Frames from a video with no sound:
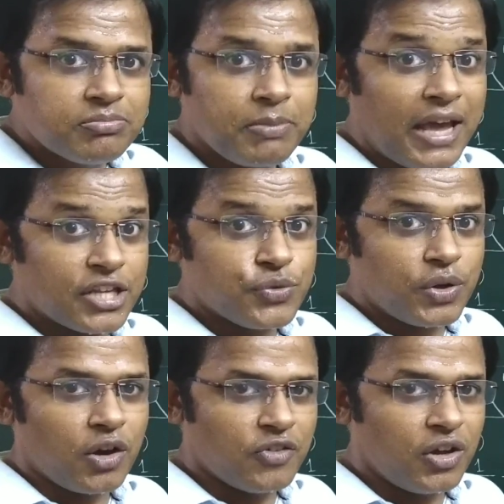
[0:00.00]
minus
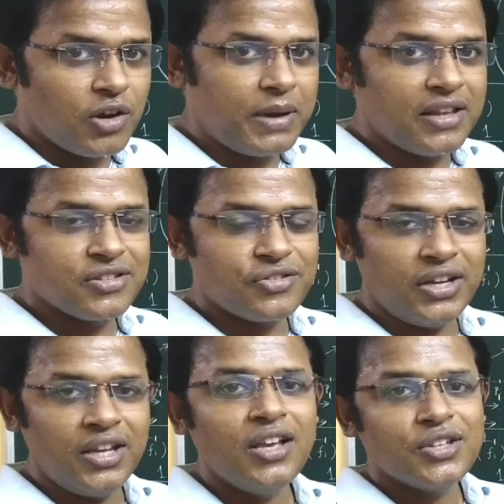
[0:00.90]
we got minus
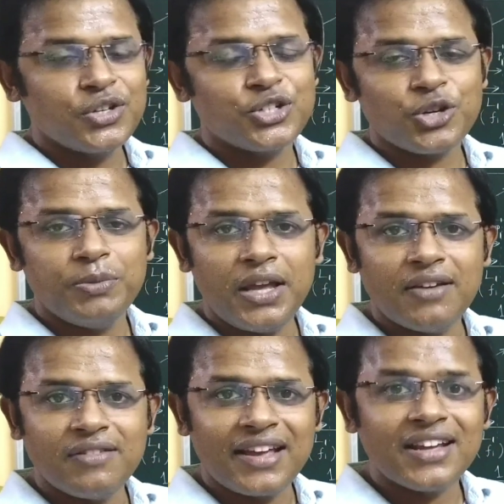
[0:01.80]
3, so it should
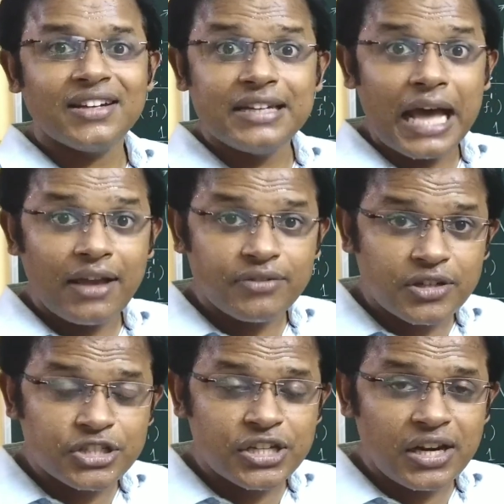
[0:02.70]
behave like a
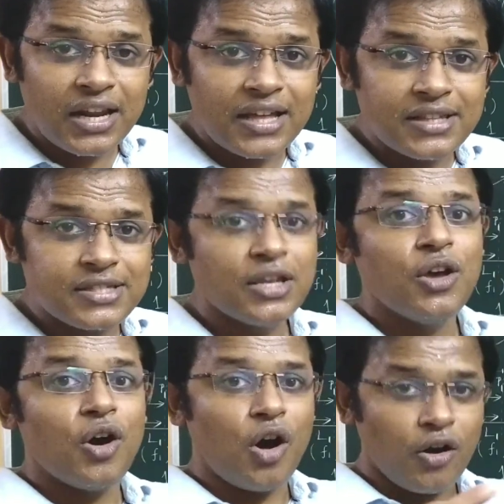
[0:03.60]
diverging lens
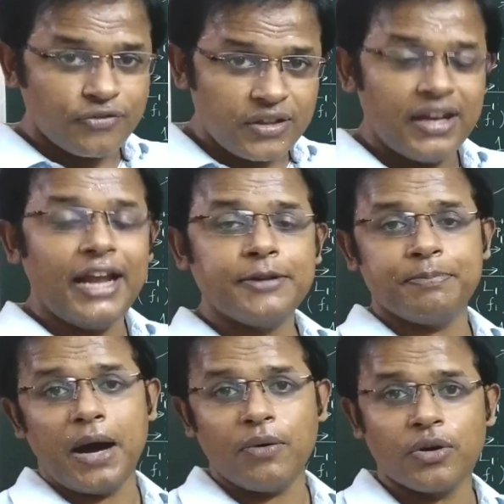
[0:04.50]
of the
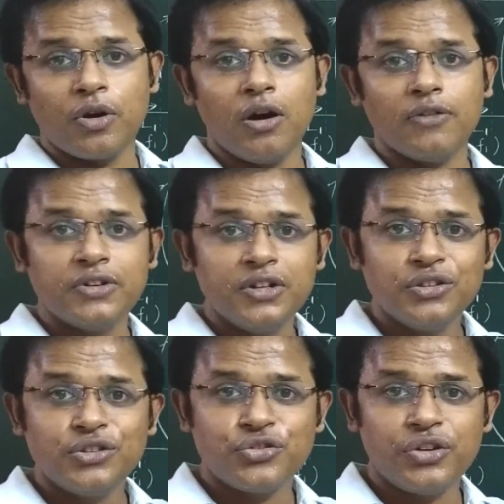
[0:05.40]
net power of
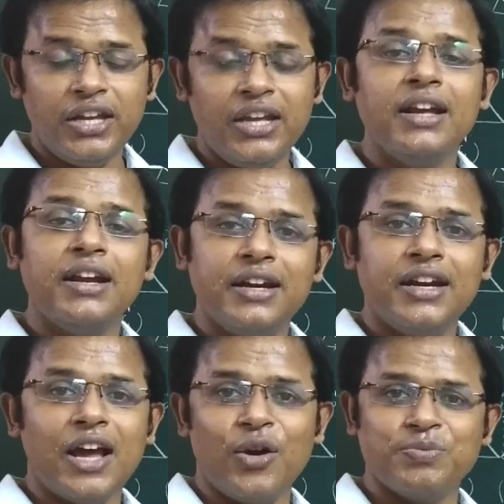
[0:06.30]
3
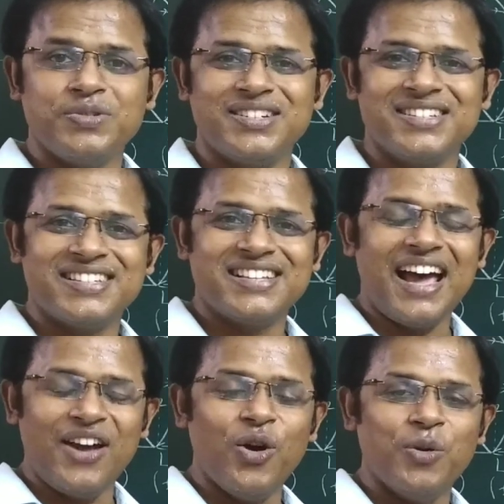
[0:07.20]
diopters.
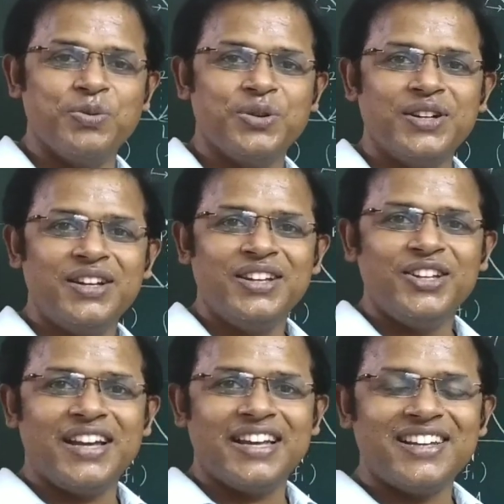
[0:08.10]
I hope
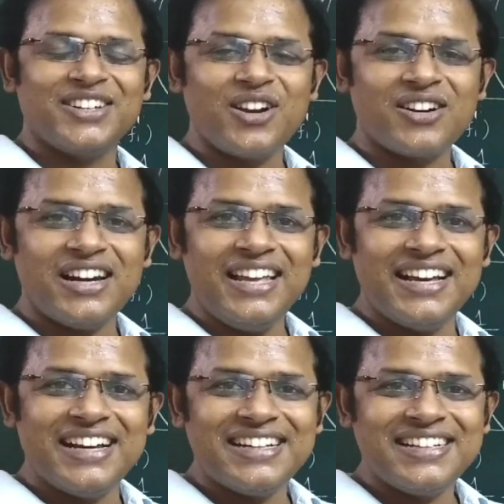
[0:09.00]
you're getting it all
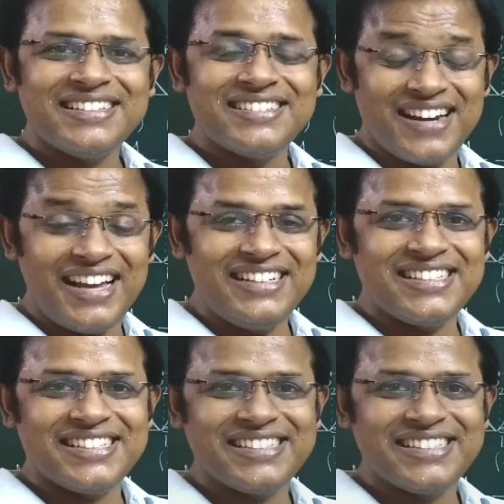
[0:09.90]
clear, right?